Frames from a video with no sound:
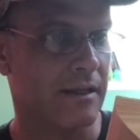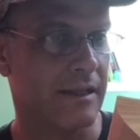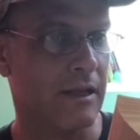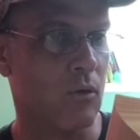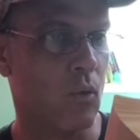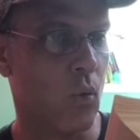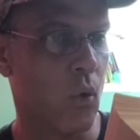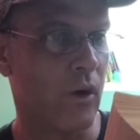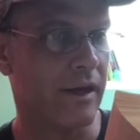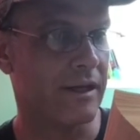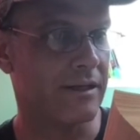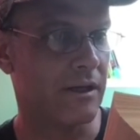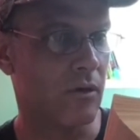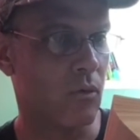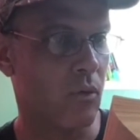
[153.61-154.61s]
then
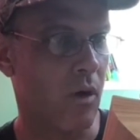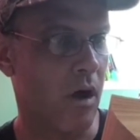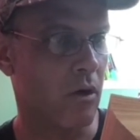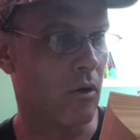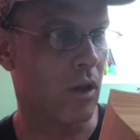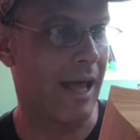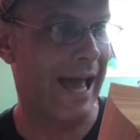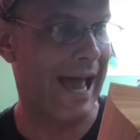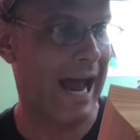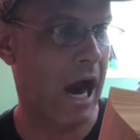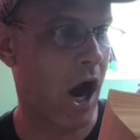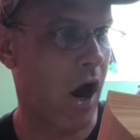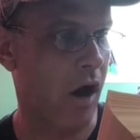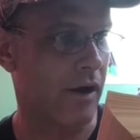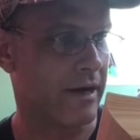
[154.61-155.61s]
working the throttle
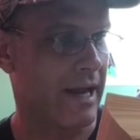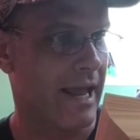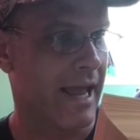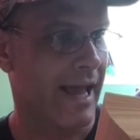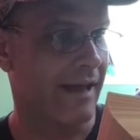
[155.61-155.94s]
hard